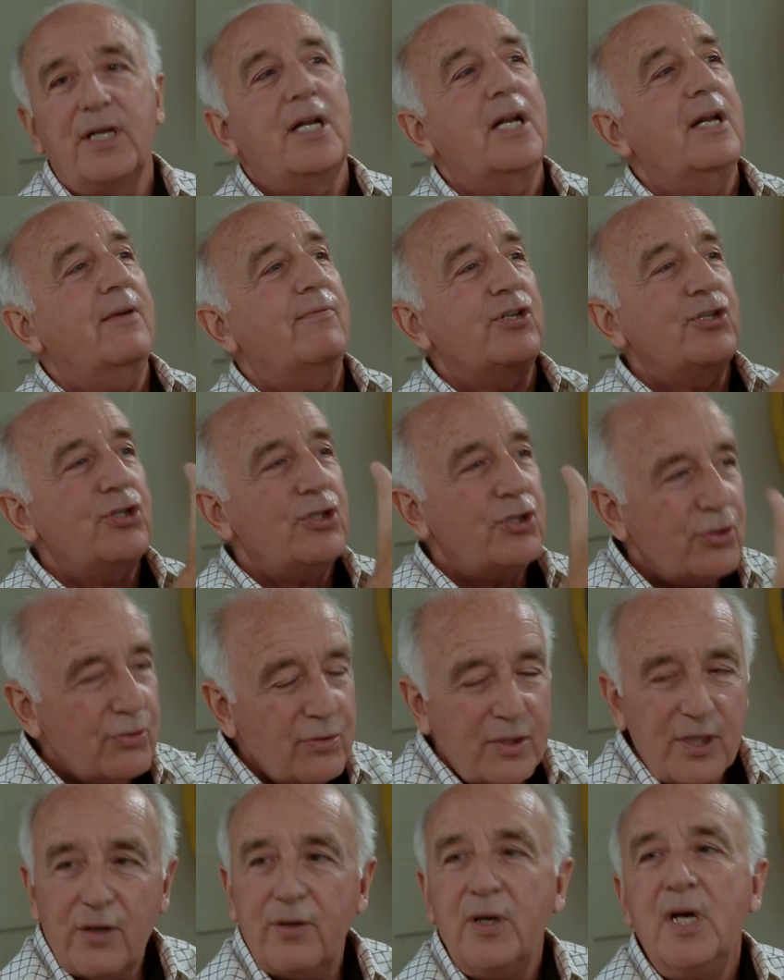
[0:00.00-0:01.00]
need to have a
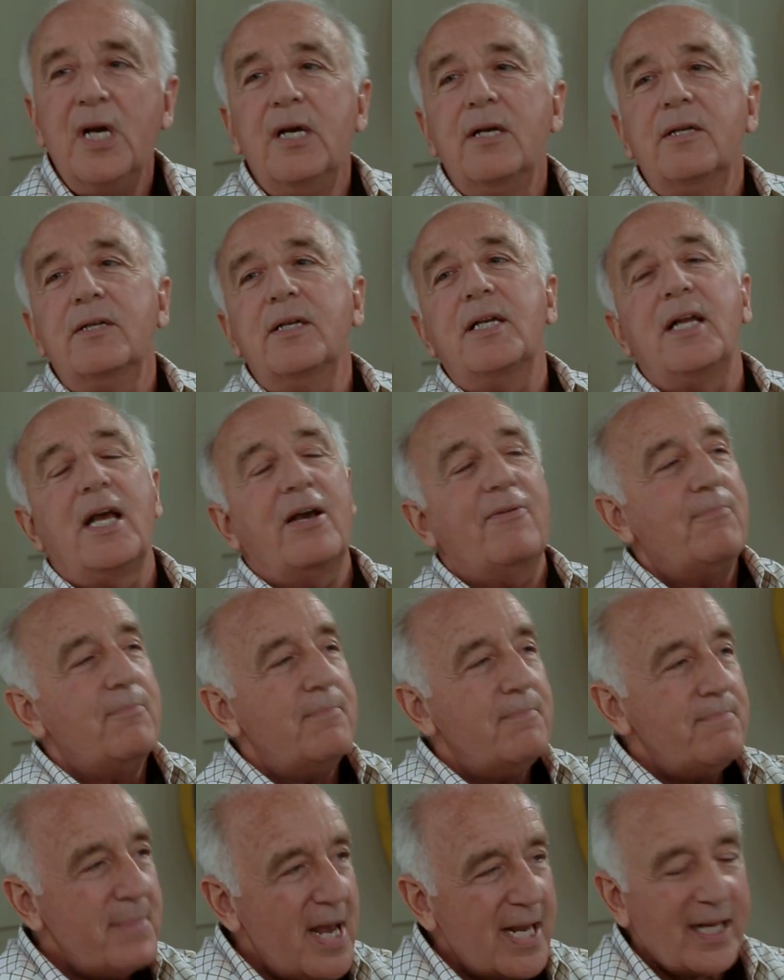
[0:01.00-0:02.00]
studio, you need to have
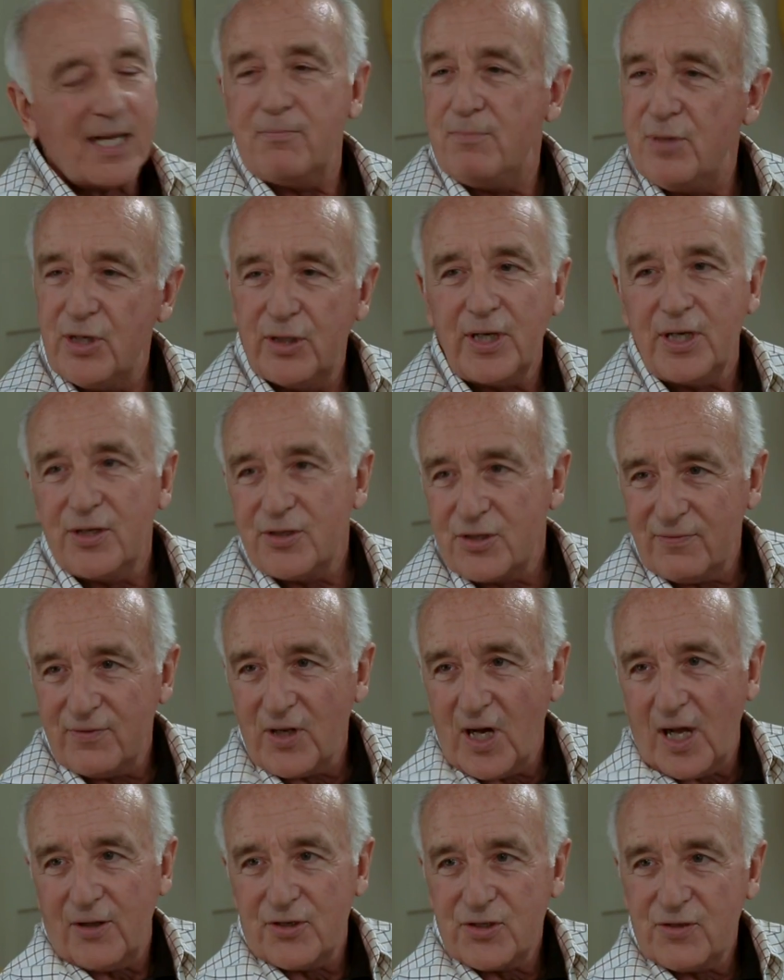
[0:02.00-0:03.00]
mega millions of
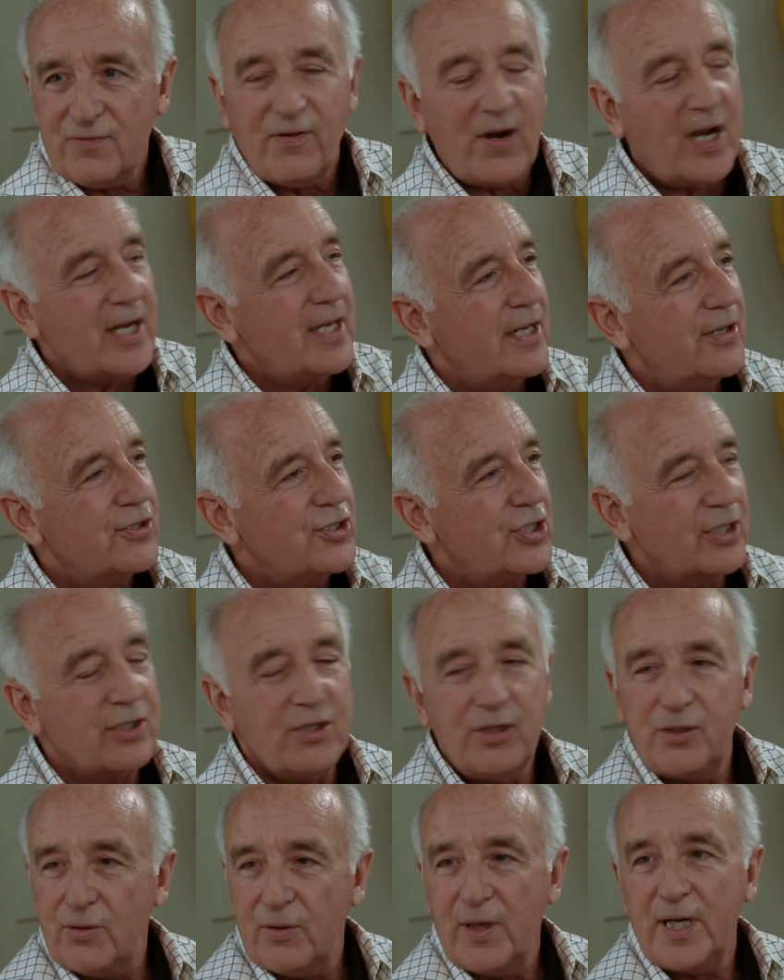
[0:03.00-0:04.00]
dollars of financing
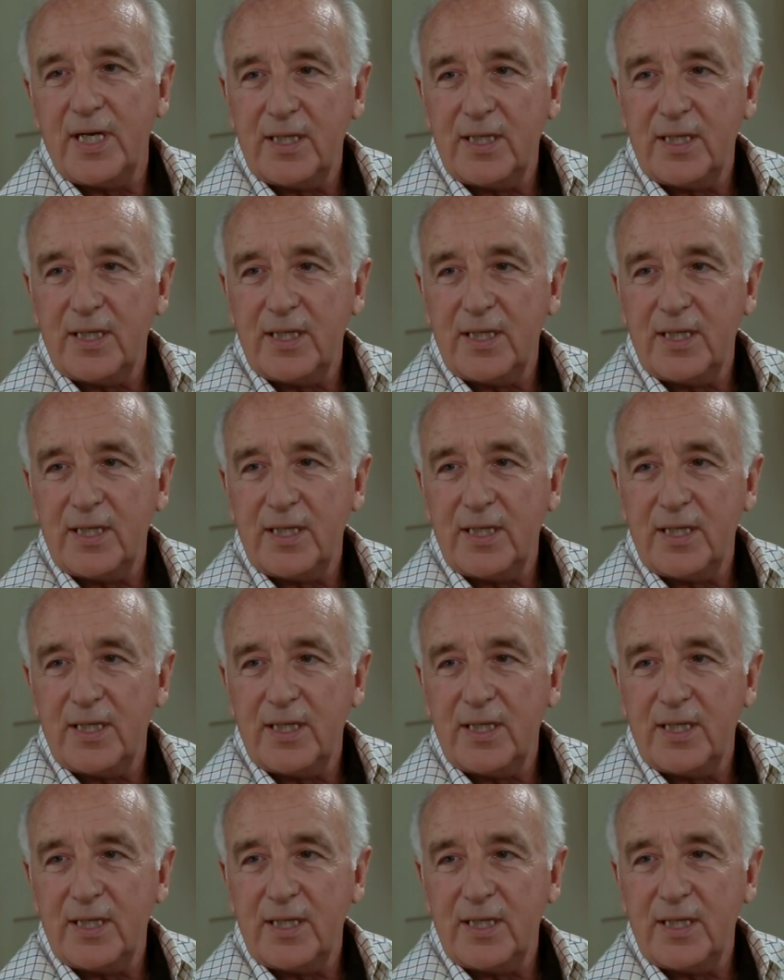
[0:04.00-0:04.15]
to do